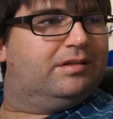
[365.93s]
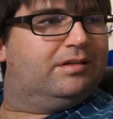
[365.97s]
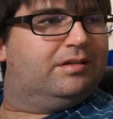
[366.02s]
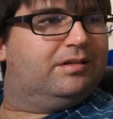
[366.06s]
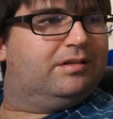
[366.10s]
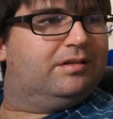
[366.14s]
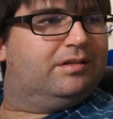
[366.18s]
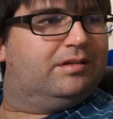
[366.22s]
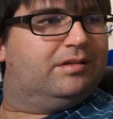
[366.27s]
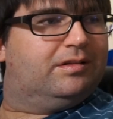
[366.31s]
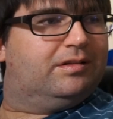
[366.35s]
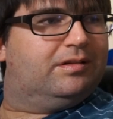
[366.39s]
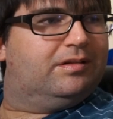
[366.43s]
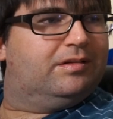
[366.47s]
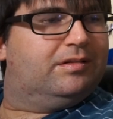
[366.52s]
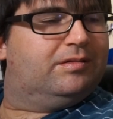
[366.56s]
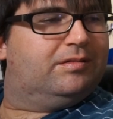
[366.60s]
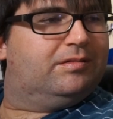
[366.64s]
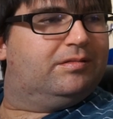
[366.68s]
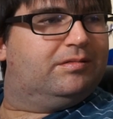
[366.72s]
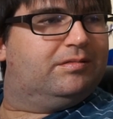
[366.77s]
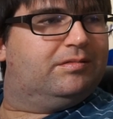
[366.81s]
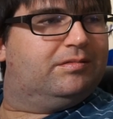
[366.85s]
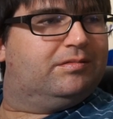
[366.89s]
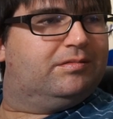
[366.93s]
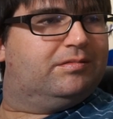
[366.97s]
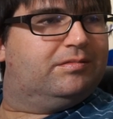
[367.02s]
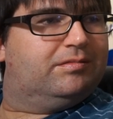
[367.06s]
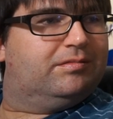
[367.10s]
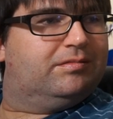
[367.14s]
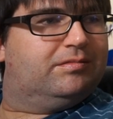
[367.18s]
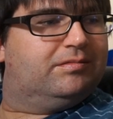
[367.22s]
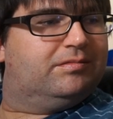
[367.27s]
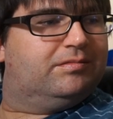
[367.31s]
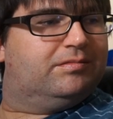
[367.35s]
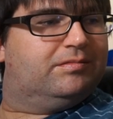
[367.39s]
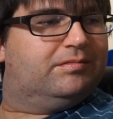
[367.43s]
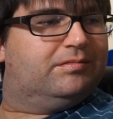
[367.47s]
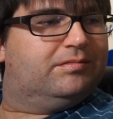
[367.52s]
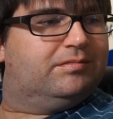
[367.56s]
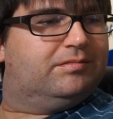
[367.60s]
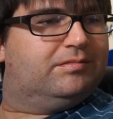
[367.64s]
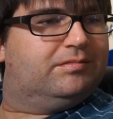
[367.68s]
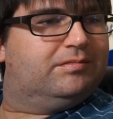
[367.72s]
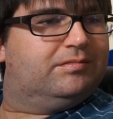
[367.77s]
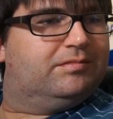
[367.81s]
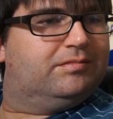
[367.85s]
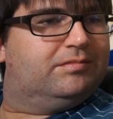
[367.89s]

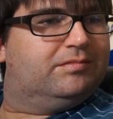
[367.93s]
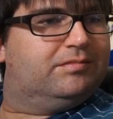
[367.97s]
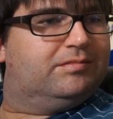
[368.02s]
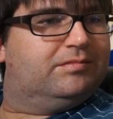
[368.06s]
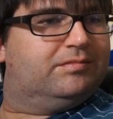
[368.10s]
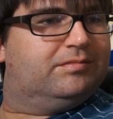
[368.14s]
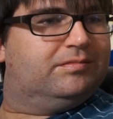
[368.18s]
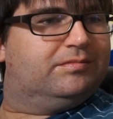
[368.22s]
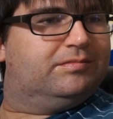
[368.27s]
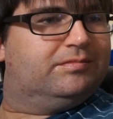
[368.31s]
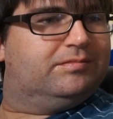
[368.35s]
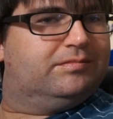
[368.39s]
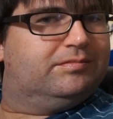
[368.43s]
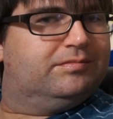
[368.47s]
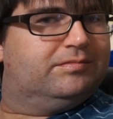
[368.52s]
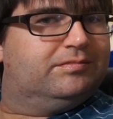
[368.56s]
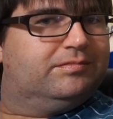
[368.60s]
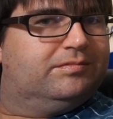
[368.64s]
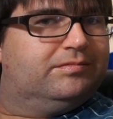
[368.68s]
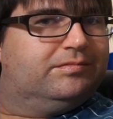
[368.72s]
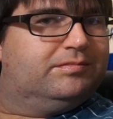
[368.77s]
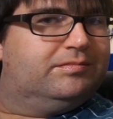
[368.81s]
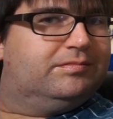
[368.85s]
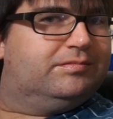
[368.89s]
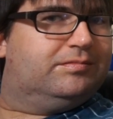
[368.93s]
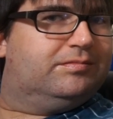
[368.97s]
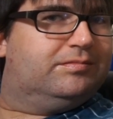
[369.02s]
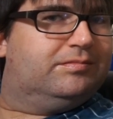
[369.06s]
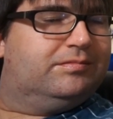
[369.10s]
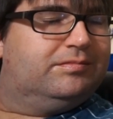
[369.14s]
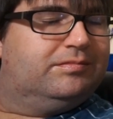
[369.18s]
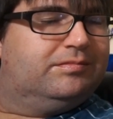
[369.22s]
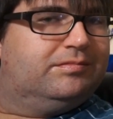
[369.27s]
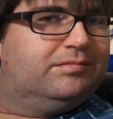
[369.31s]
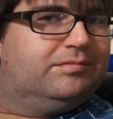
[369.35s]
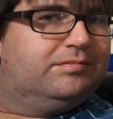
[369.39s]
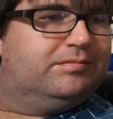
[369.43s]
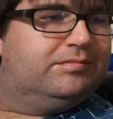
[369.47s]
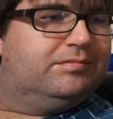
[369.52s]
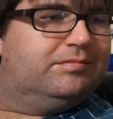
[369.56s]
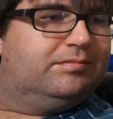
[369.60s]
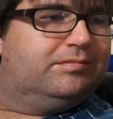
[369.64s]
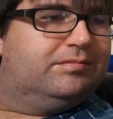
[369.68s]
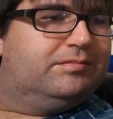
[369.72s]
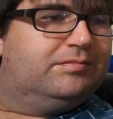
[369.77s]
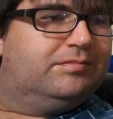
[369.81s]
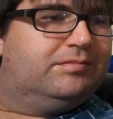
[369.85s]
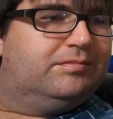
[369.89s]

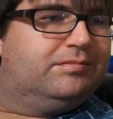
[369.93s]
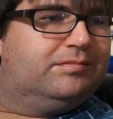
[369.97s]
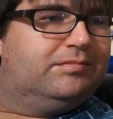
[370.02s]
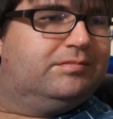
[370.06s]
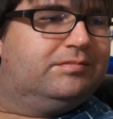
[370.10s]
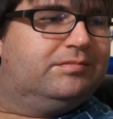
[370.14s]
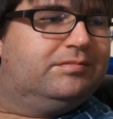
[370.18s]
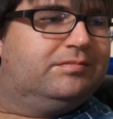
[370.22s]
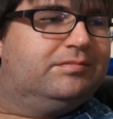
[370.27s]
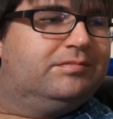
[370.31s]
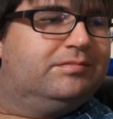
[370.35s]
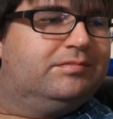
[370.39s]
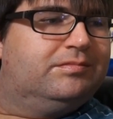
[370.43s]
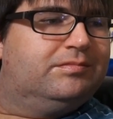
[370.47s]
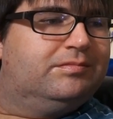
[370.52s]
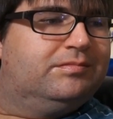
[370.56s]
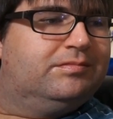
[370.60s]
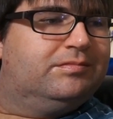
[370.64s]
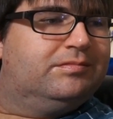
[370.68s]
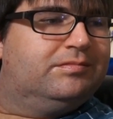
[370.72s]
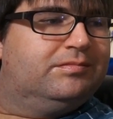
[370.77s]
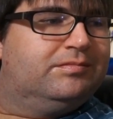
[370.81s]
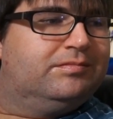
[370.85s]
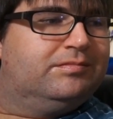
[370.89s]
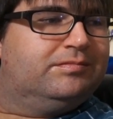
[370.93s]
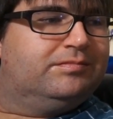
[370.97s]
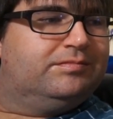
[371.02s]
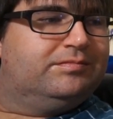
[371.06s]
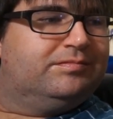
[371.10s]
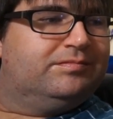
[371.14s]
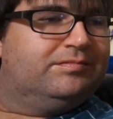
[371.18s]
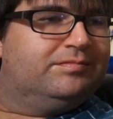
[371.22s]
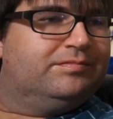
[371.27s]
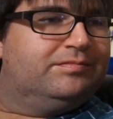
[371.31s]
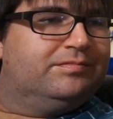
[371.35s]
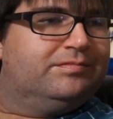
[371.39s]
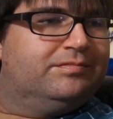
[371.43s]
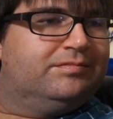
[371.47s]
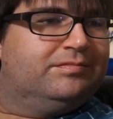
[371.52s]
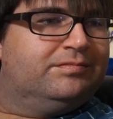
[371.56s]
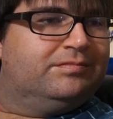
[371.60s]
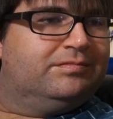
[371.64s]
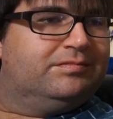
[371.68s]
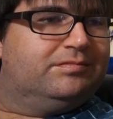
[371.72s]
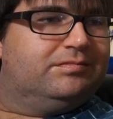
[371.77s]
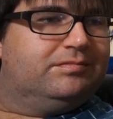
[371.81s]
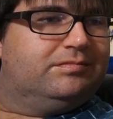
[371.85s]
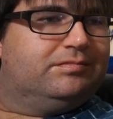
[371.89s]

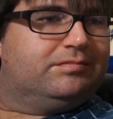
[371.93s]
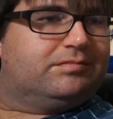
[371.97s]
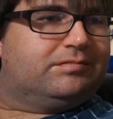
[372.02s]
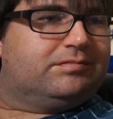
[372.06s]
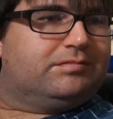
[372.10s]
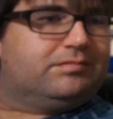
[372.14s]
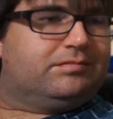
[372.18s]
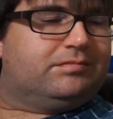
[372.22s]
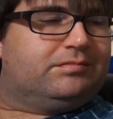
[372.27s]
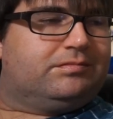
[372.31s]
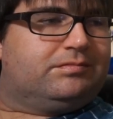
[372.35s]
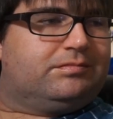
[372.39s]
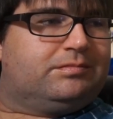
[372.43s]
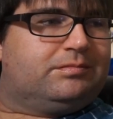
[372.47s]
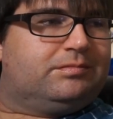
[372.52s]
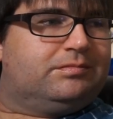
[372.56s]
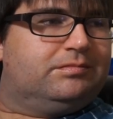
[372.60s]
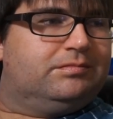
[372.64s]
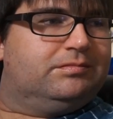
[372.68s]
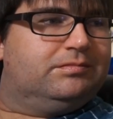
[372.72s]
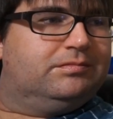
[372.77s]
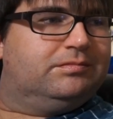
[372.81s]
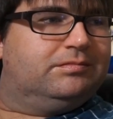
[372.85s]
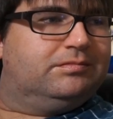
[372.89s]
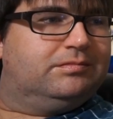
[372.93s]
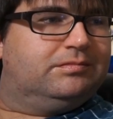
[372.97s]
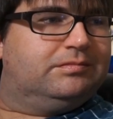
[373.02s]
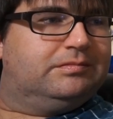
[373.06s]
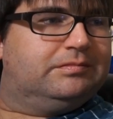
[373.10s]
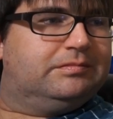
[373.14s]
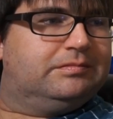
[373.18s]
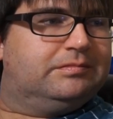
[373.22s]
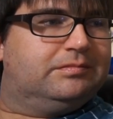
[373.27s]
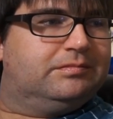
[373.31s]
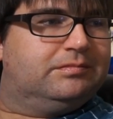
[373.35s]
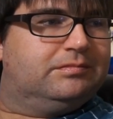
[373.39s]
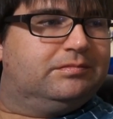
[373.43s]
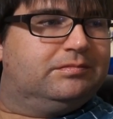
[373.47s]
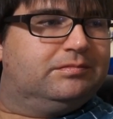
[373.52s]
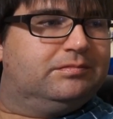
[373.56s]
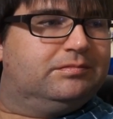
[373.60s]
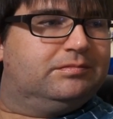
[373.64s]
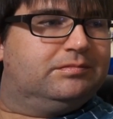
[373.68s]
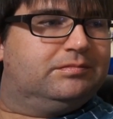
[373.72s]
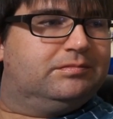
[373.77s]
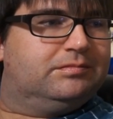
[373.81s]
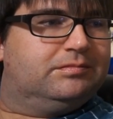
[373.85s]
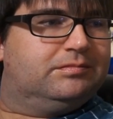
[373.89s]
[no speech]